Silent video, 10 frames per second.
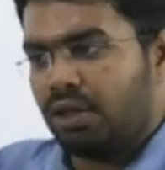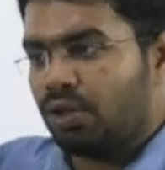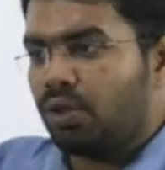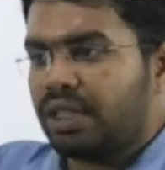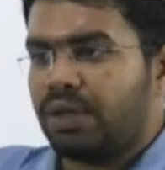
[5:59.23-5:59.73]

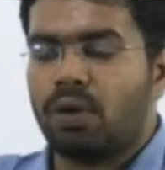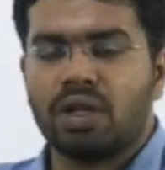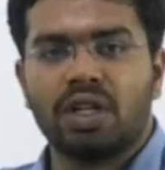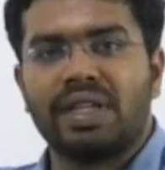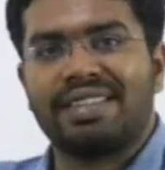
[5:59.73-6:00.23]
they
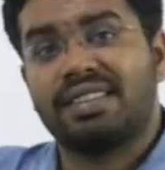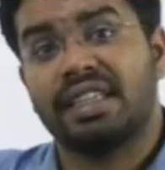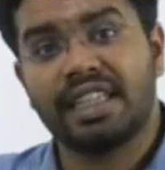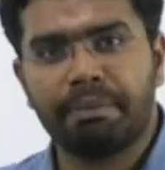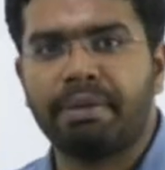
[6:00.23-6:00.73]
wanted to
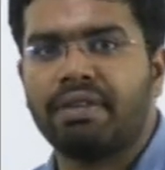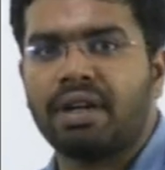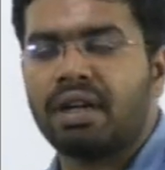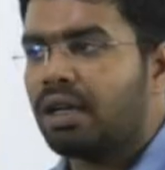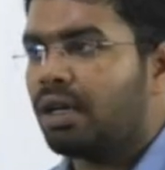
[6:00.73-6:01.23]
extend their power.